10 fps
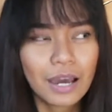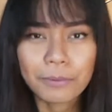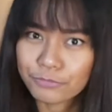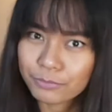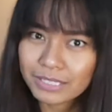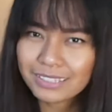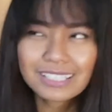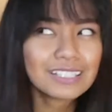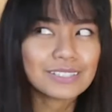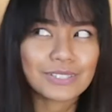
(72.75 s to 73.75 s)
But for me,
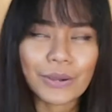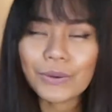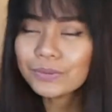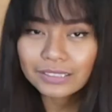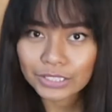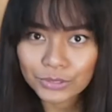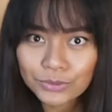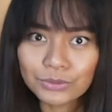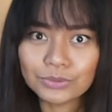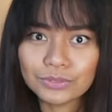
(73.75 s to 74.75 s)
this is totally
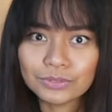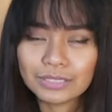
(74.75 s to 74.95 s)
new.